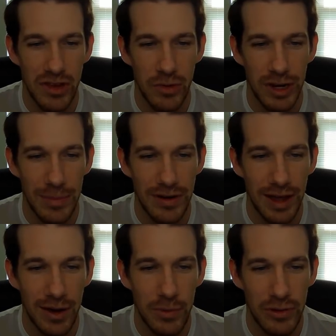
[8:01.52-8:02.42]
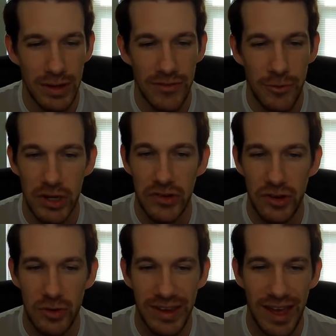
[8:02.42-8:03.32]
he's going to put out with only
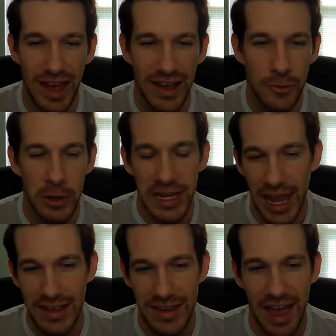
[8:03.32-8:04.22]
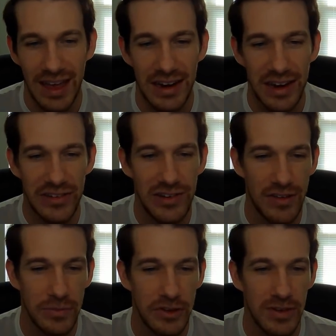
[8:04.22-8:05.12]
48 attack on
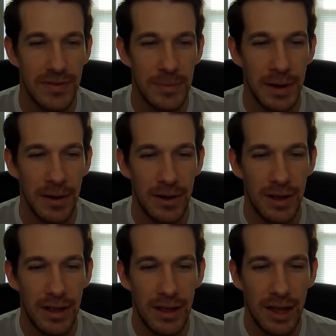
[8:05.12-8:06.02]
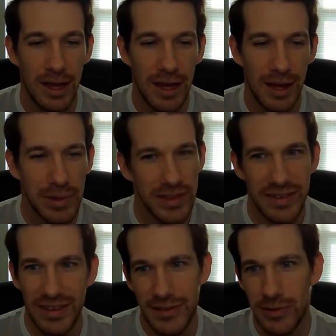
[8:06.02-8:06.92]
initiation with Swift Sparrow. But
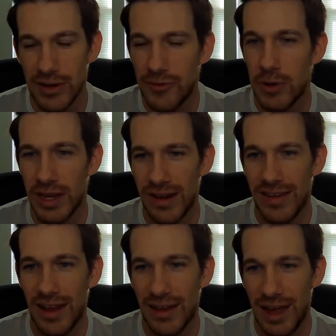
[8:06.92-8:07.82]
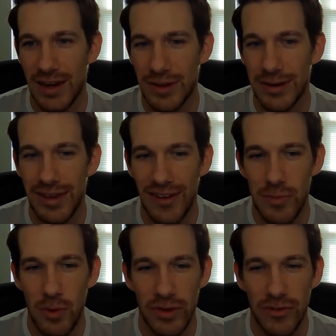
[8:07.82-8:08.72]
still, it's only 48 attack. A lot of units have
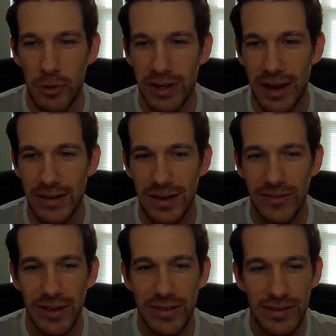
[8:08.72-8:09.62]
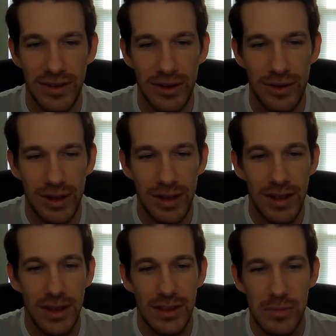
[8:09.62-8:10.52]
more than 48 defense, so
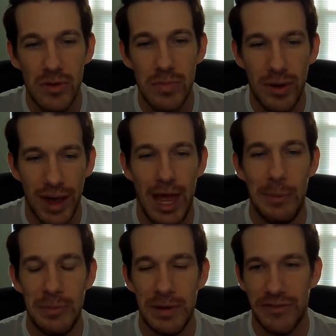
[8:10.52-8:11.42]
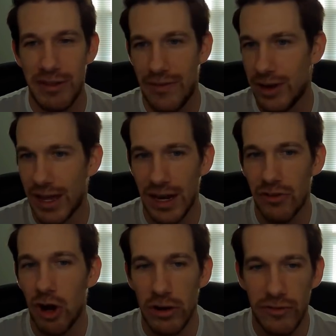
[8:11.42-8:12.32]
the Moonbow helps, but if they have any kind
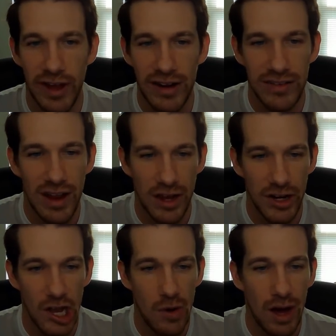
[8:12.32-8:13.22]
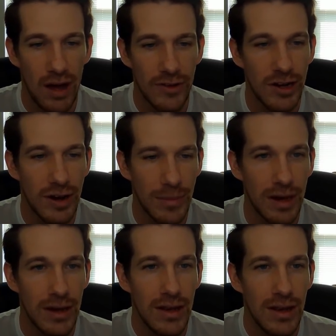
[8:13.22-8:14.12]
of guard effect, it's not going to go off, you know what I
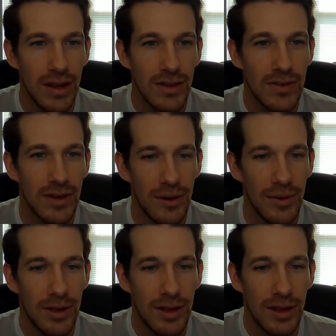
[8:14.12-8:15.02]
mean? So,